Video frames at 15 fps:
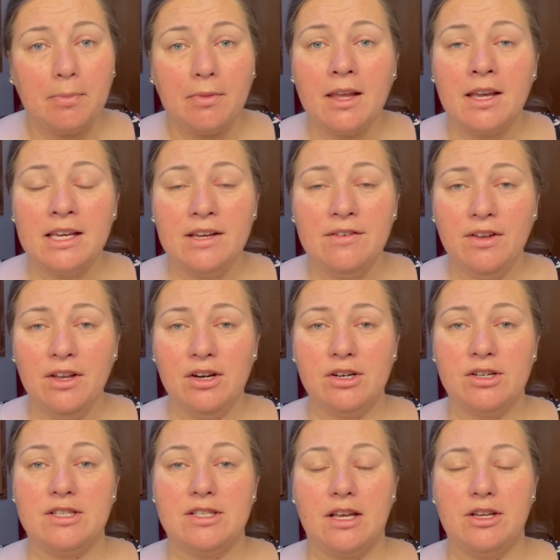giving
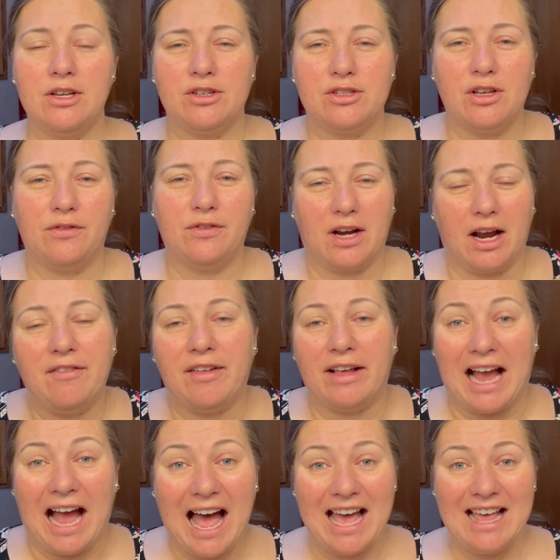yourself, you're kind of like
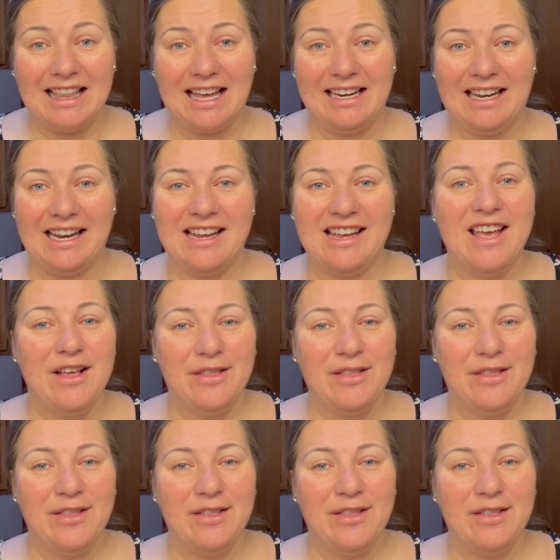highlighting